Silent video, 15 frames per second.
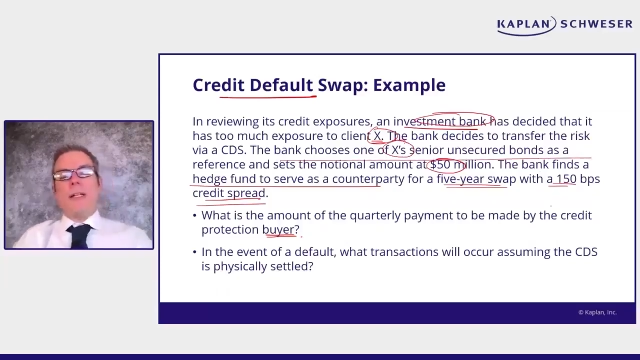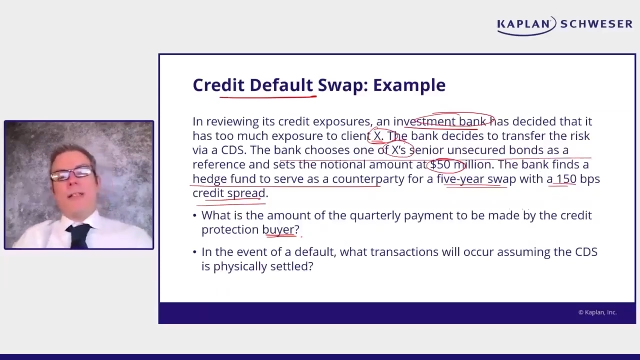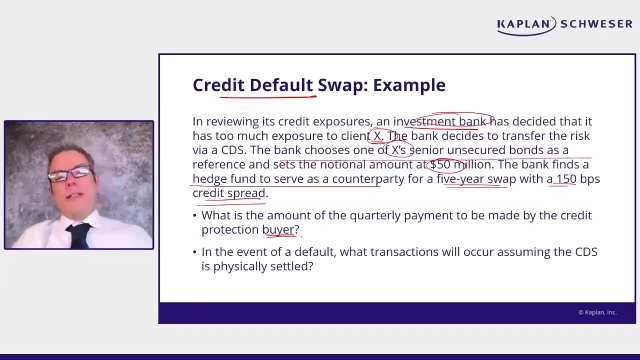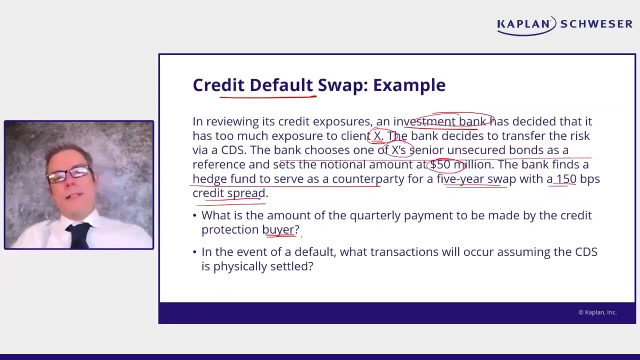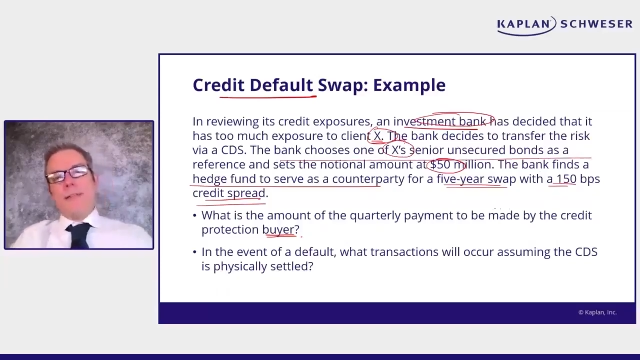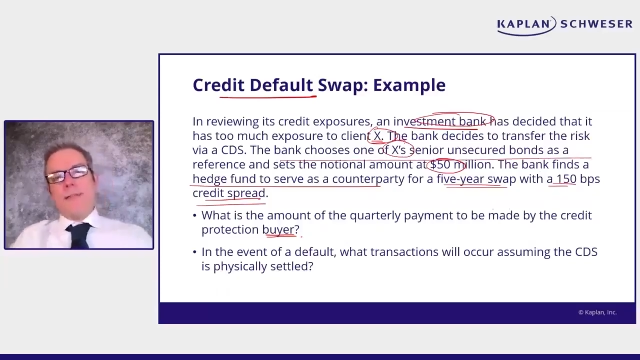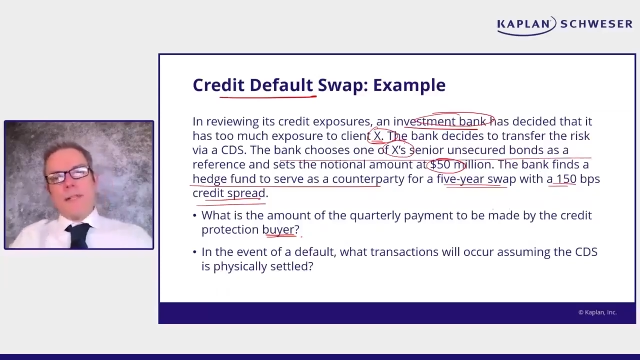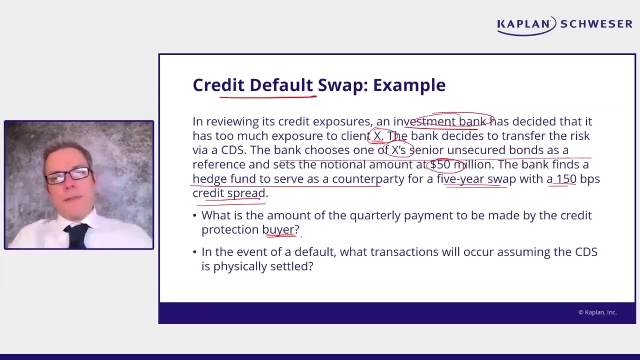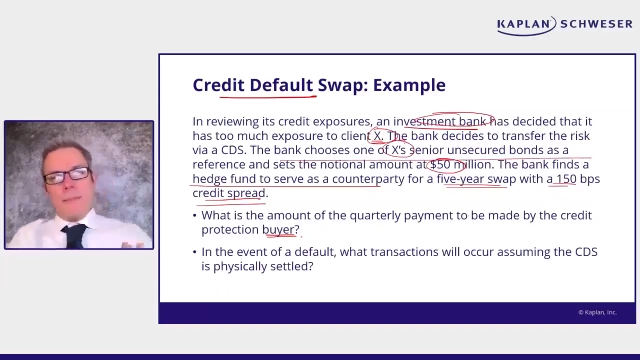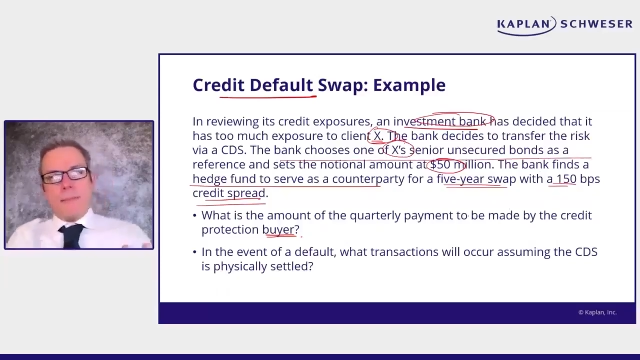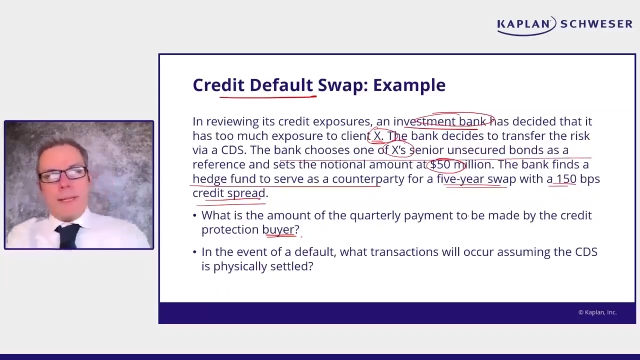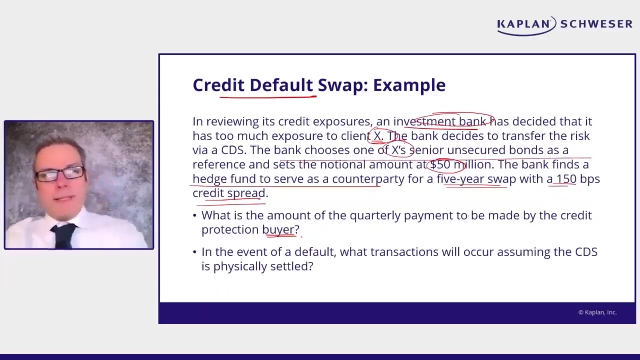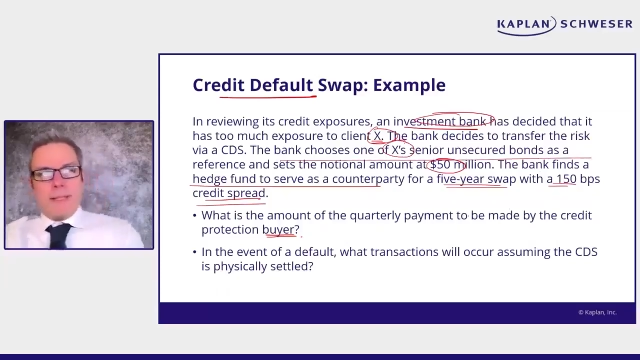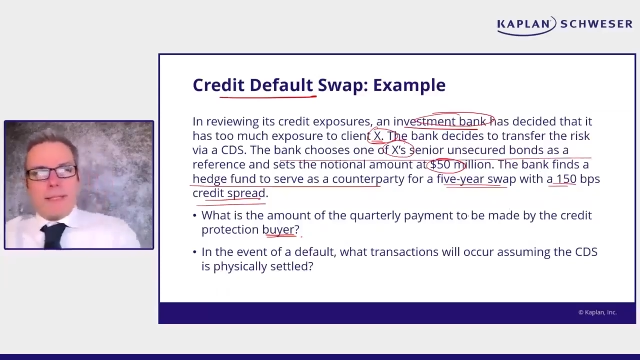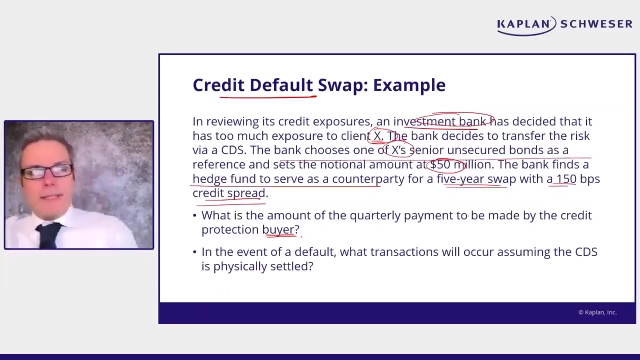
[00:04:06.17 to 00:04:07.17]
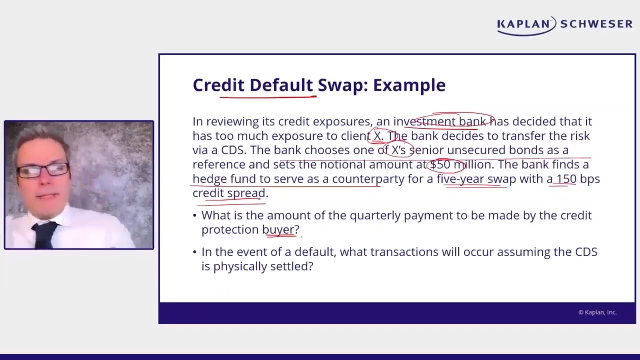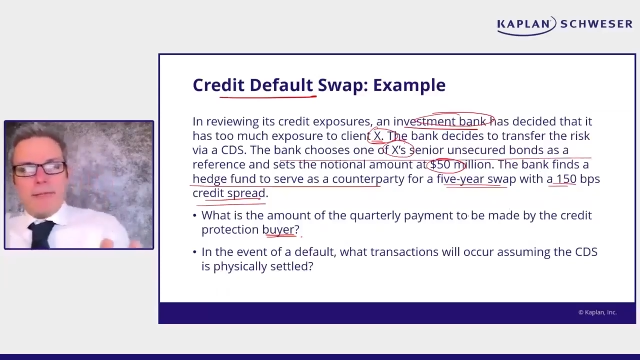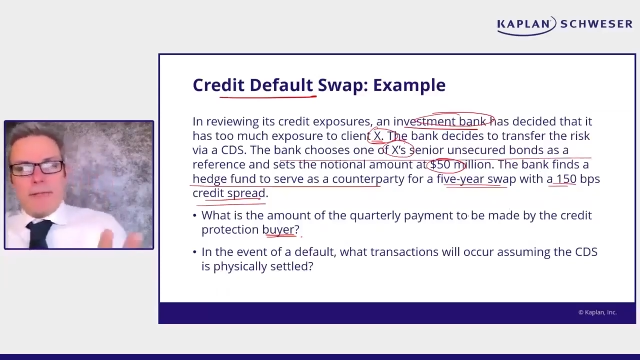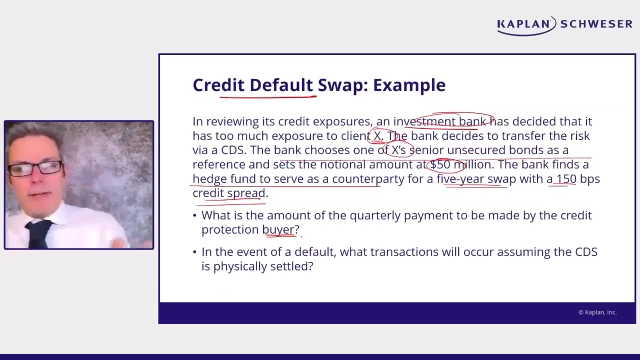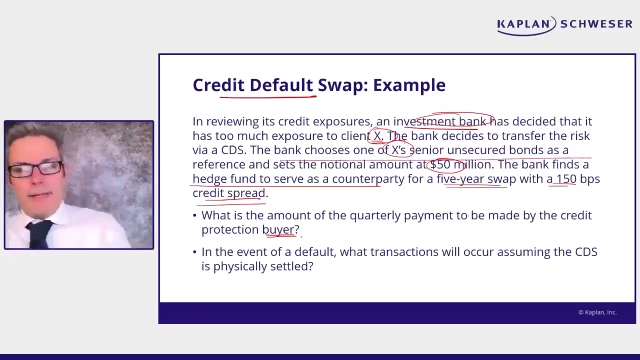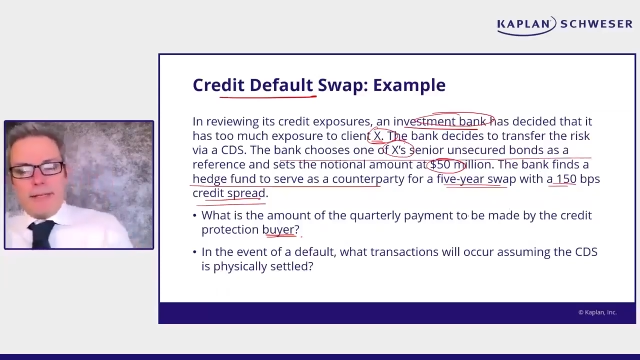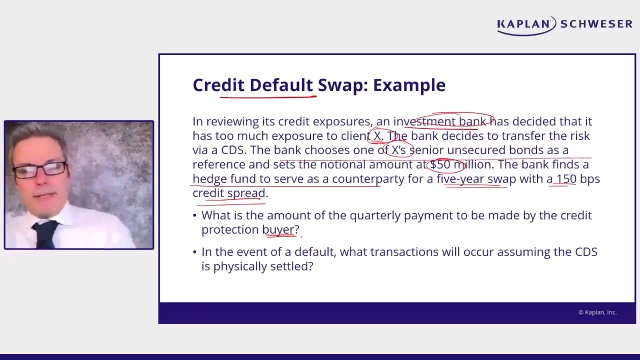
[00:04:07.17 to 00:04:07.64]
So the investment bank's saying,
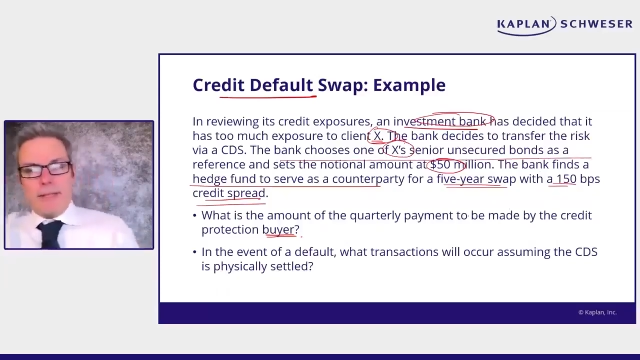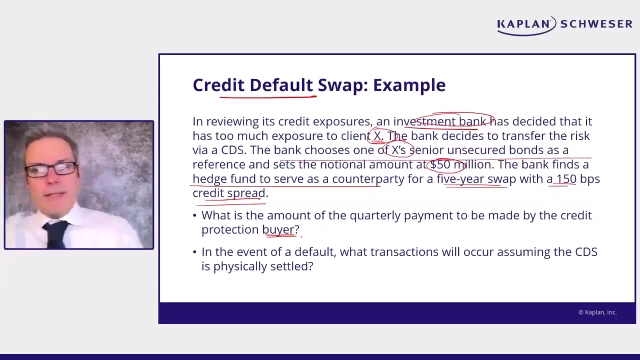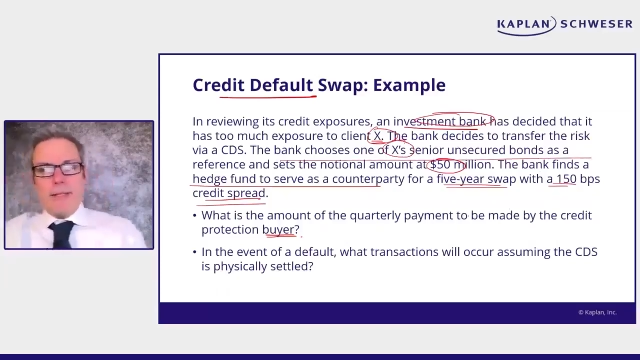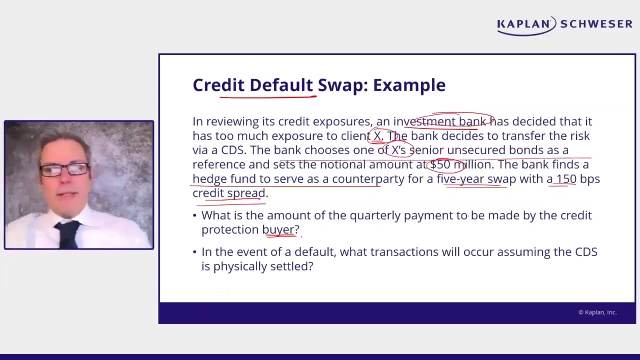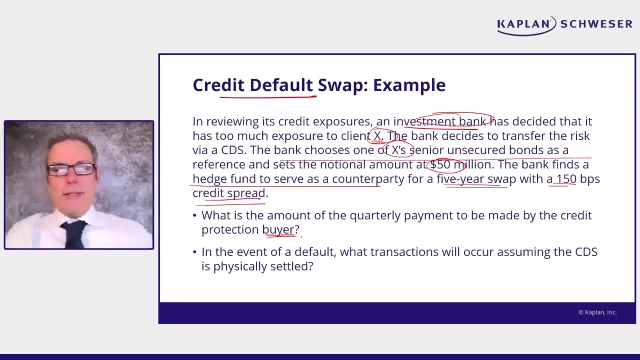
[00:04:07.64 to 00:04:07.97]
right,